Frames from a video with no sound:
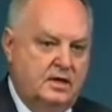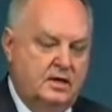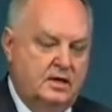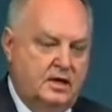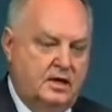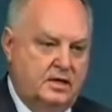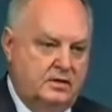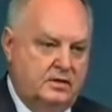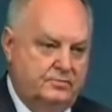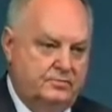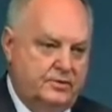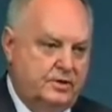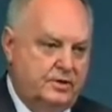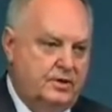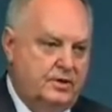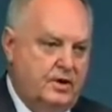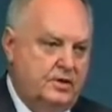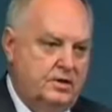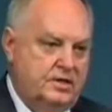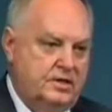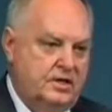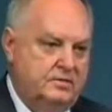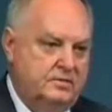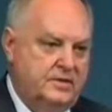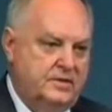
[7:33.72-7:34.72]
And I can
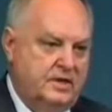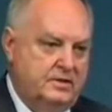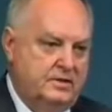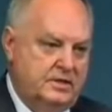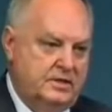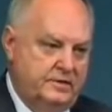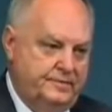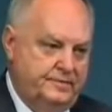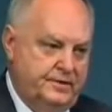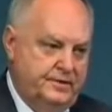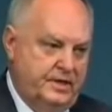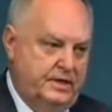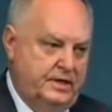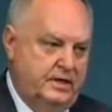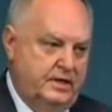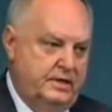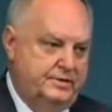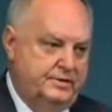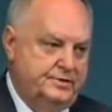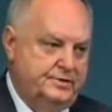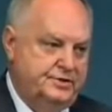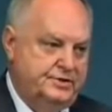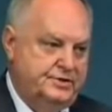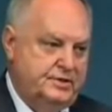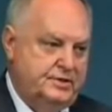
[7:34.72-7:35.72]
recall him on different
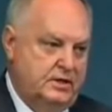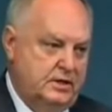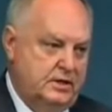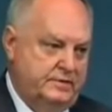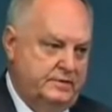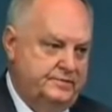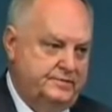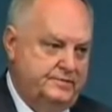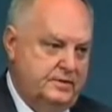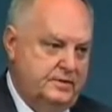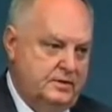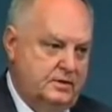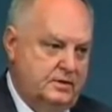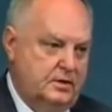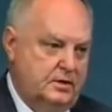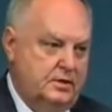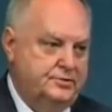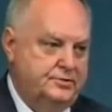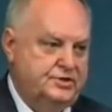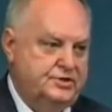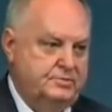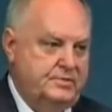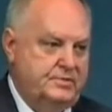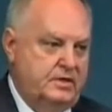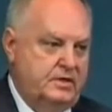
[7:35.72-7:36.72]
occasions. He lived
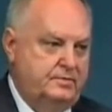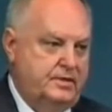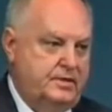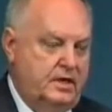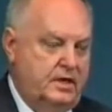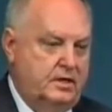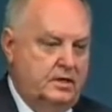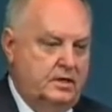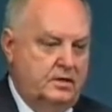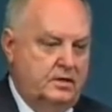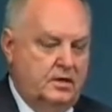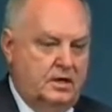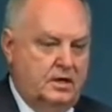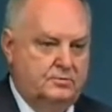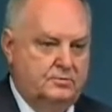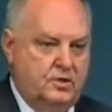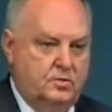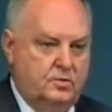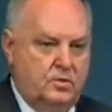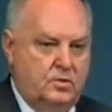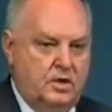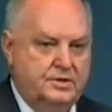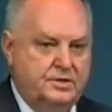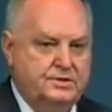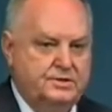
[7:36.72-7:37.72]
close to me in
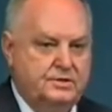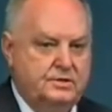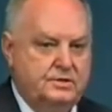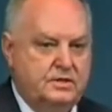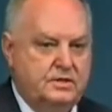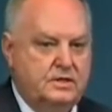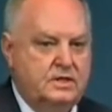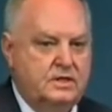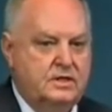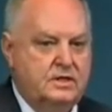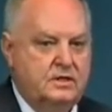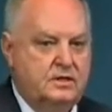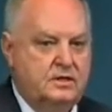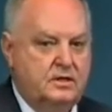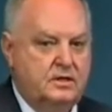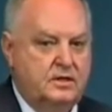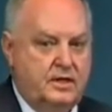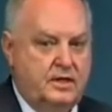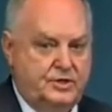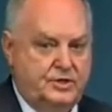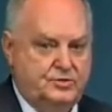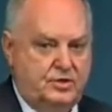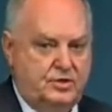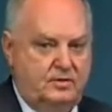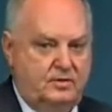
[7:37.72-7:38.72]
Auburn, Washington.
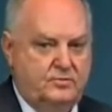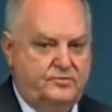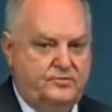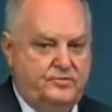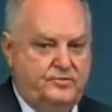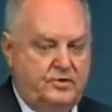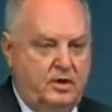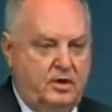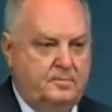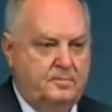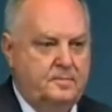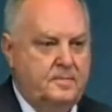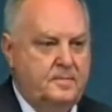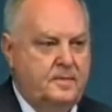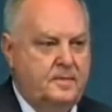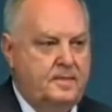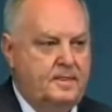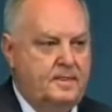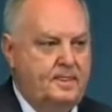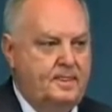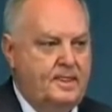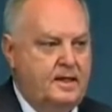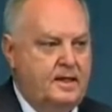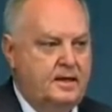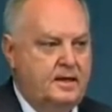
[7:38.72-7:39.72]
That's where I'm from.
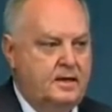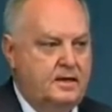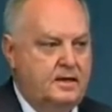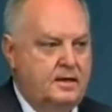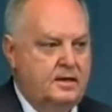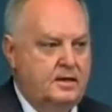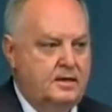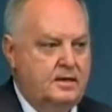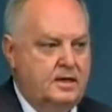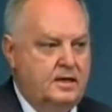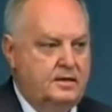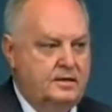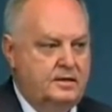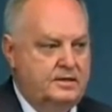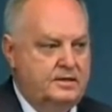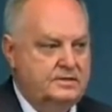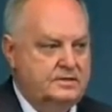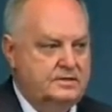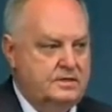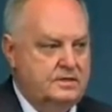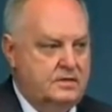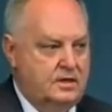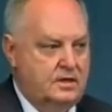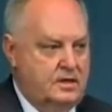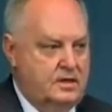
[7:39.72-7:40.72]
And he
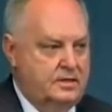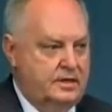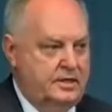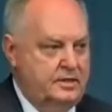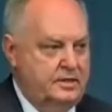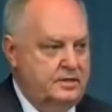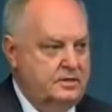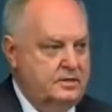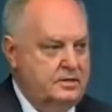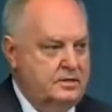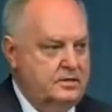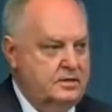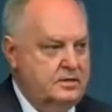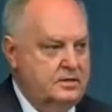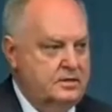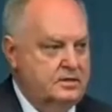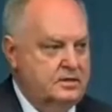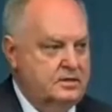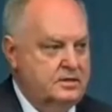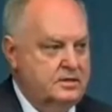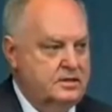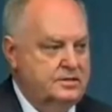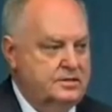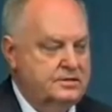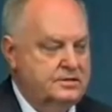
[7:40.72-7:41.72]
said, Arnie,
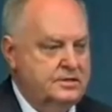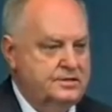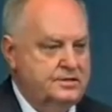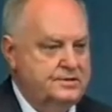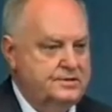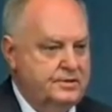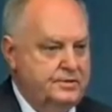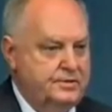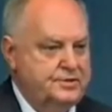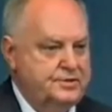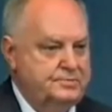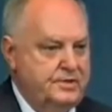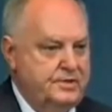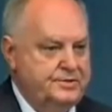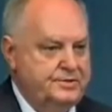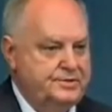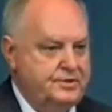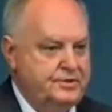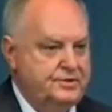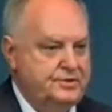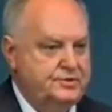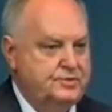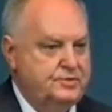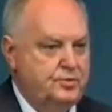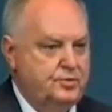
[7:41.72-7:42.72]
he says, those
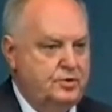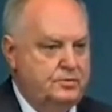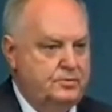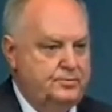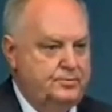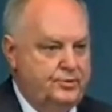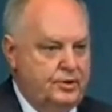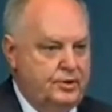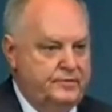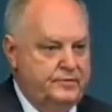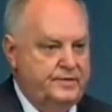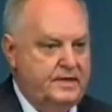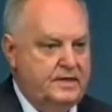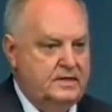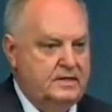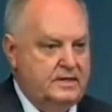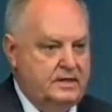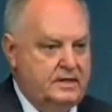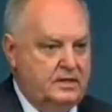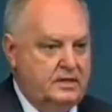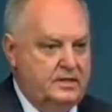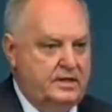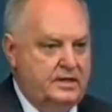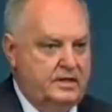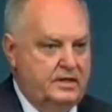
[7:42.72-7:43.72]
missiles were
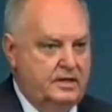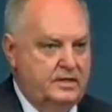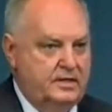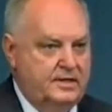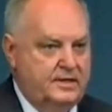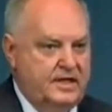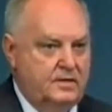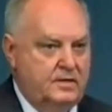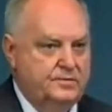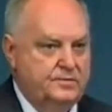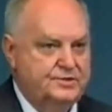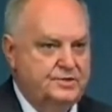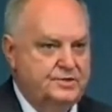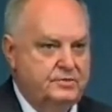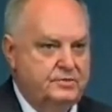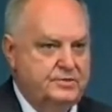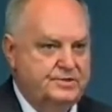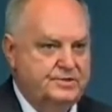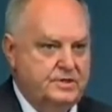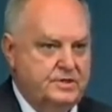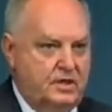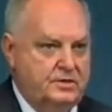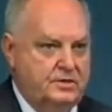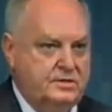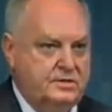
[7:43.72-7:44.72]
perfectly clean. That was the
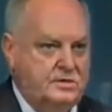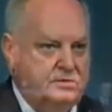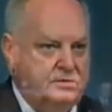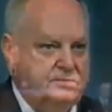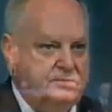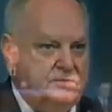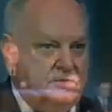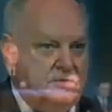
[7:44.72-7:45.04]
result.